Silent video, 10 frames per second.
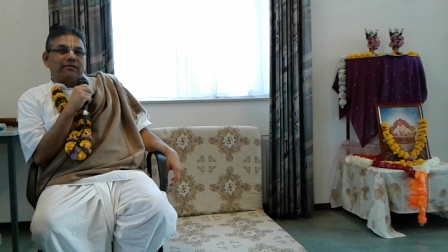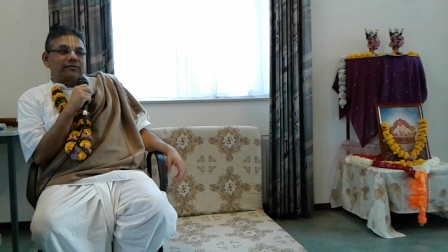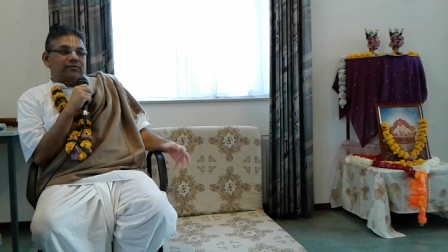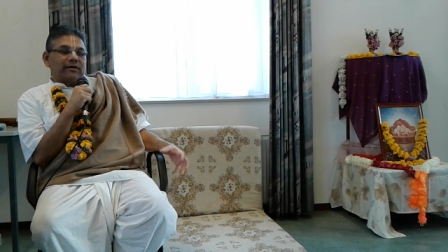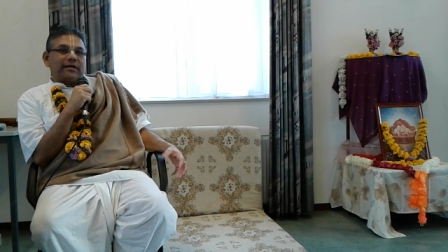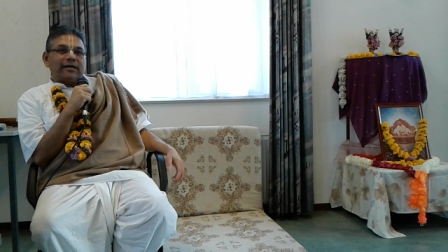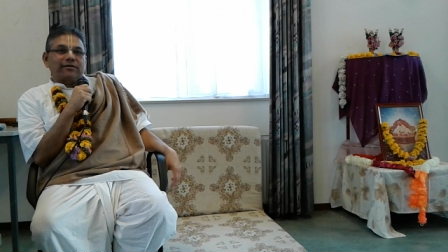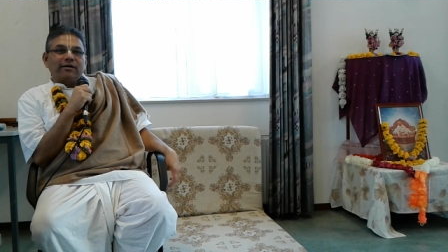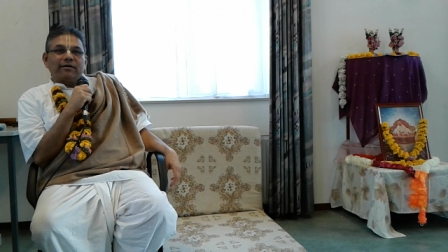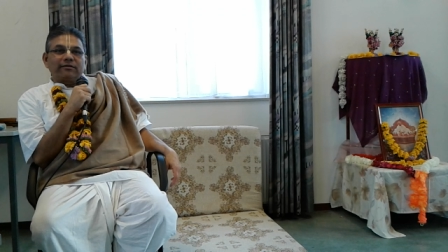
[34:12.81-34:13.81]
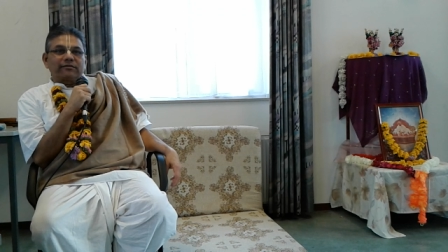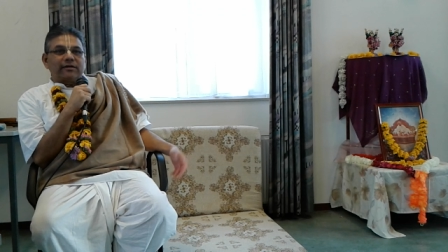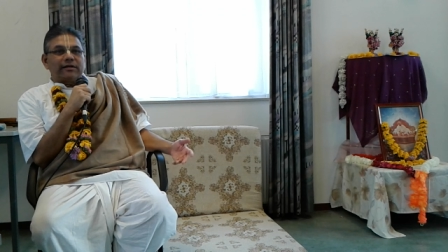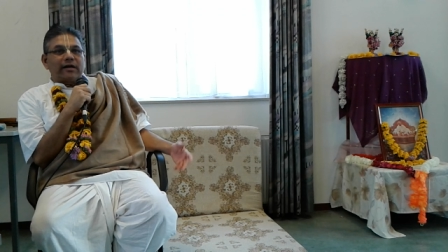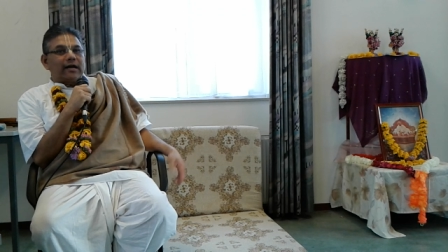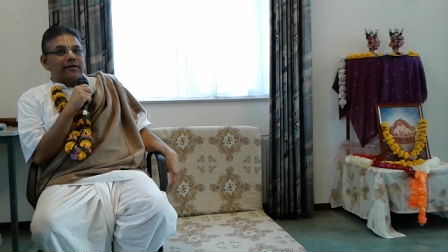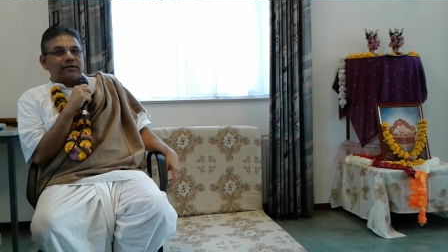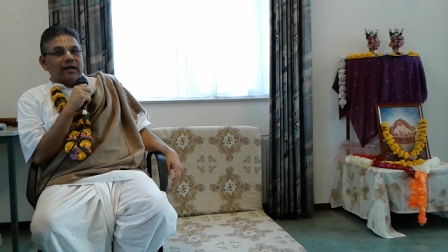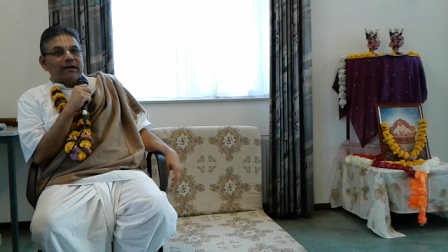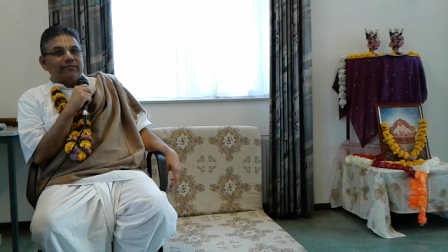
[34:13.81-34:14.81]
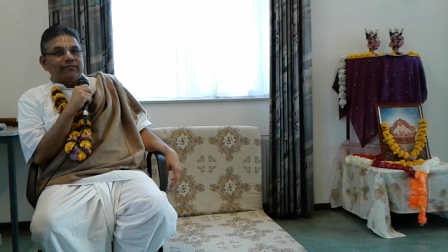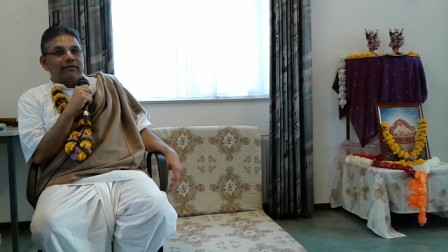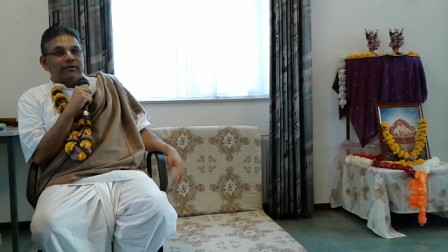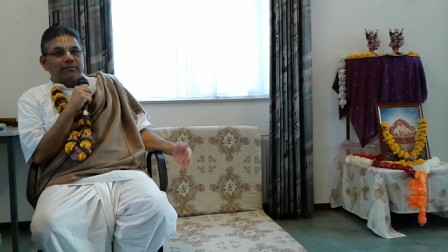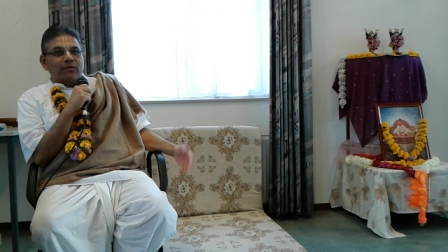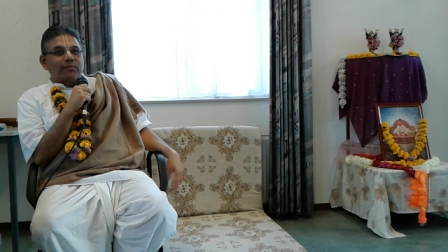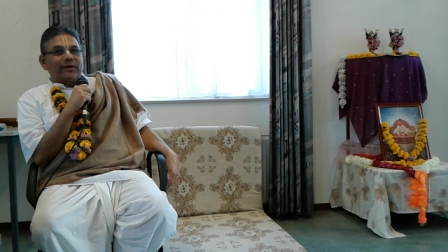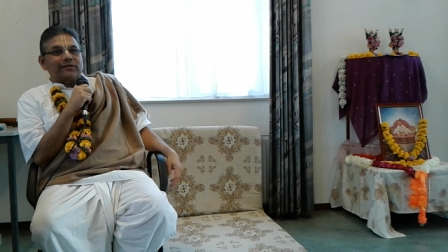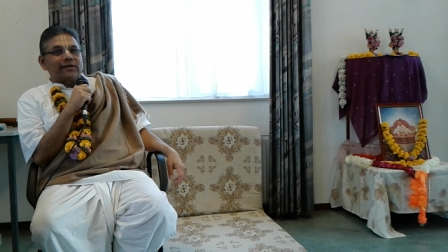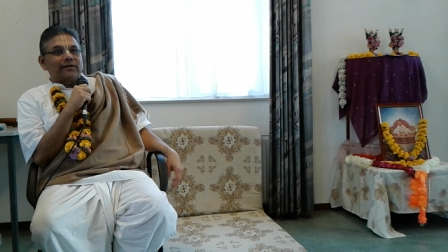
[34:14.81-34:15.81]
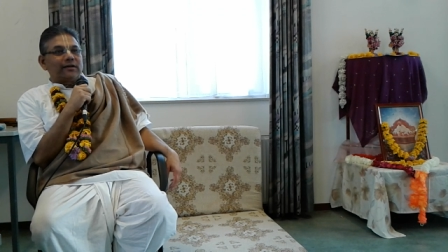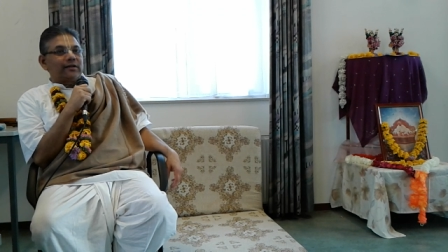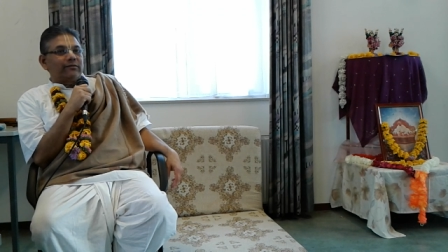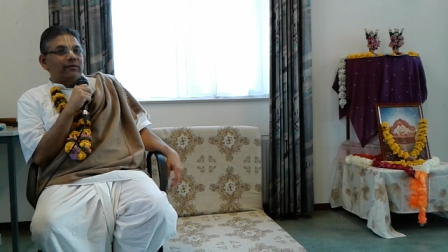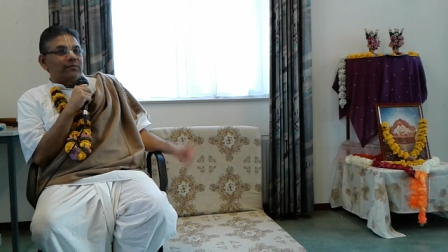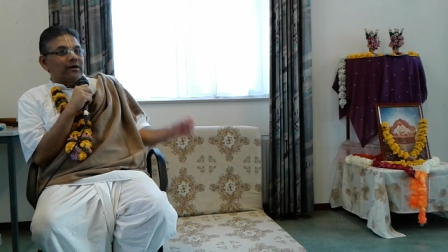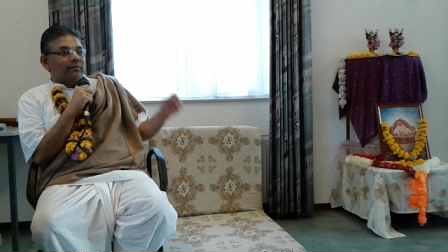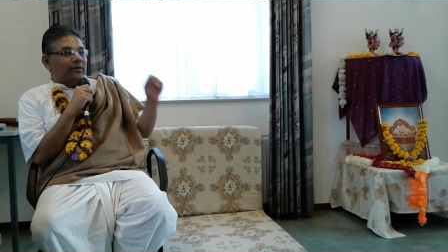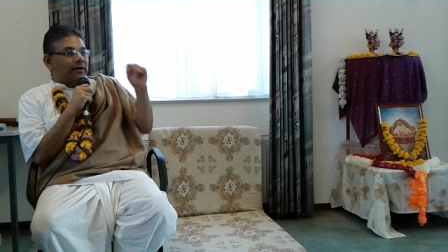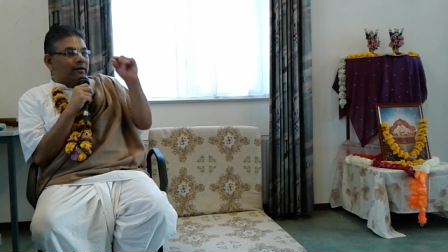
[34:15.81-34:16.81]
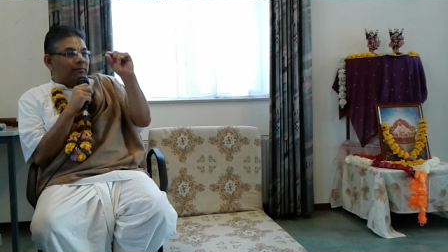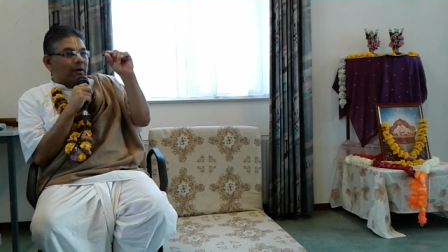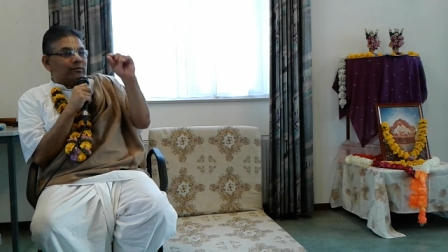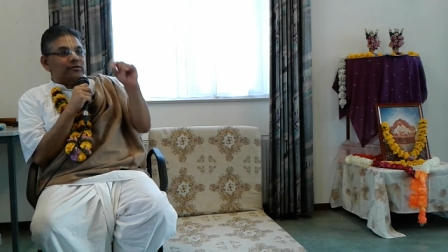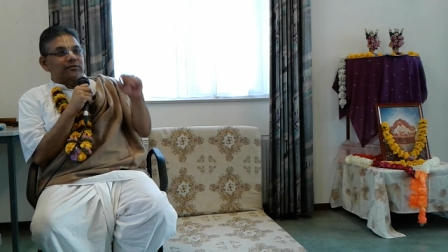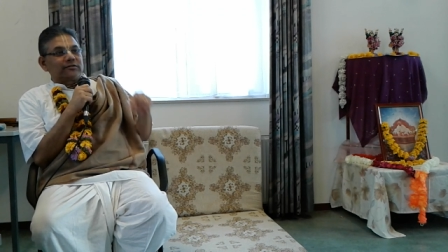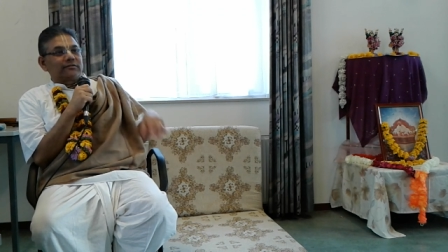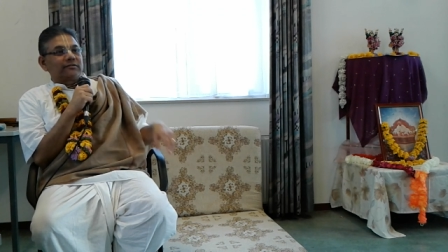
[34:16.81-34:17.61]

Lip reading: So attached. So in the next life, Prabhupada said that they will become a little mouse.